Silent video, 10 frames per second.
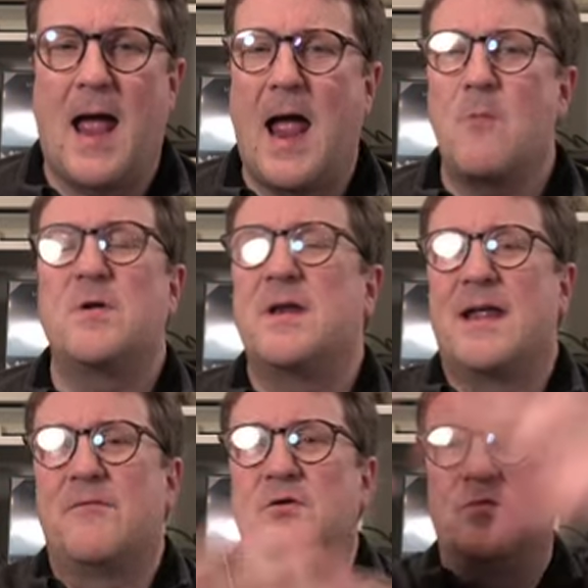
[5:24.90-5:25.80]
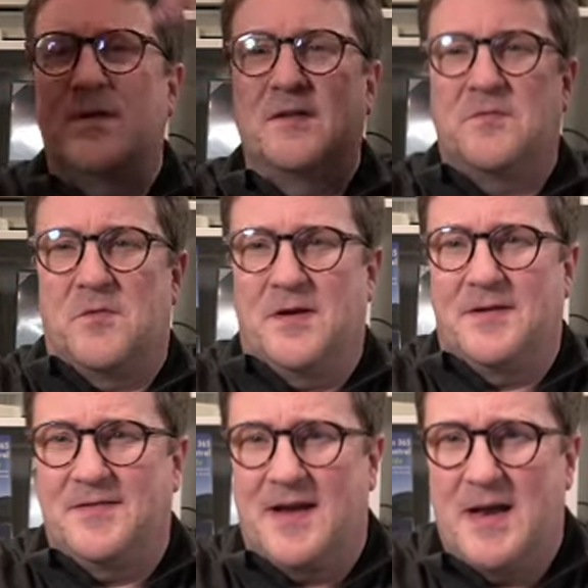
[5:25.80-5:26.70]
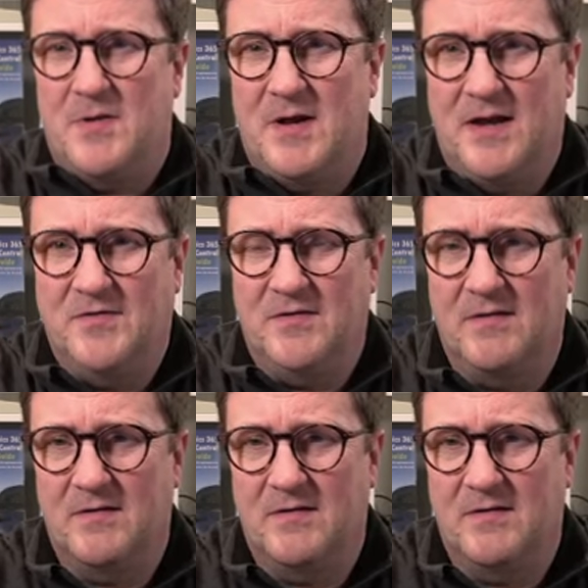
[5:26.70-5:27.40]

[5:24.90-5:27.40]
I would never do this for an entire application.